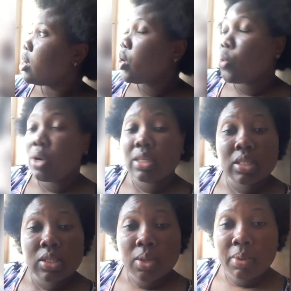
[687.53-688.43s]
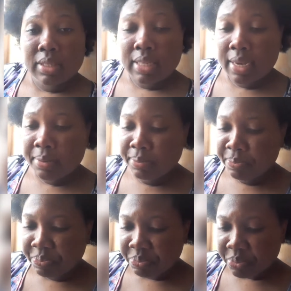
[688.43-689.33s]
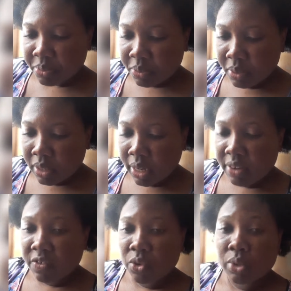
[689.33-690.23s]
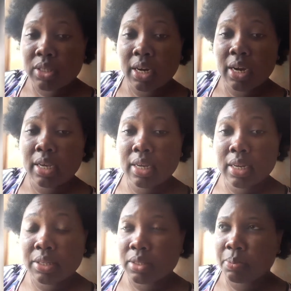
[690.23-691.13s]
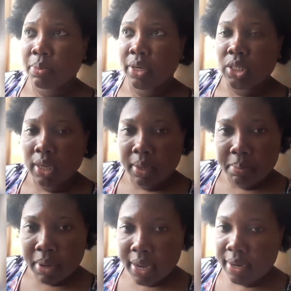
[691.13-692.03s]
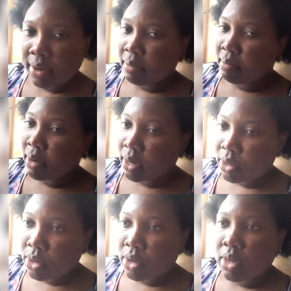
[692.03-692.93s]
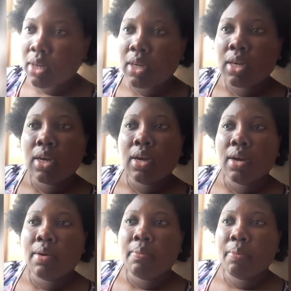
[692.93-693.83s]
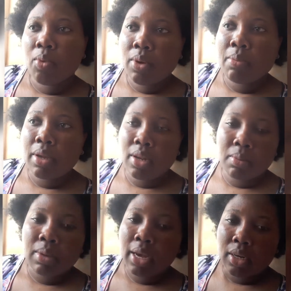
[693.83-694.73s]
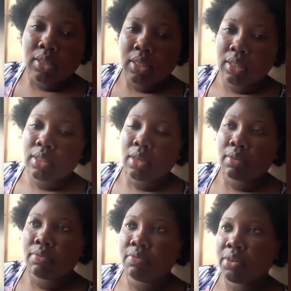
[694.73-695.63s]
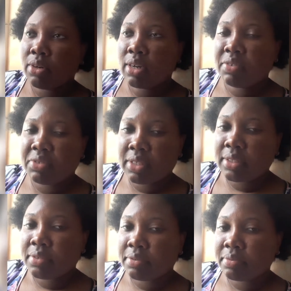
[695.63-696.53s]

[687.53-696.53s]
Now that it's summertime and fruits are in, especially pine and mango, but we make them kind of things there very often.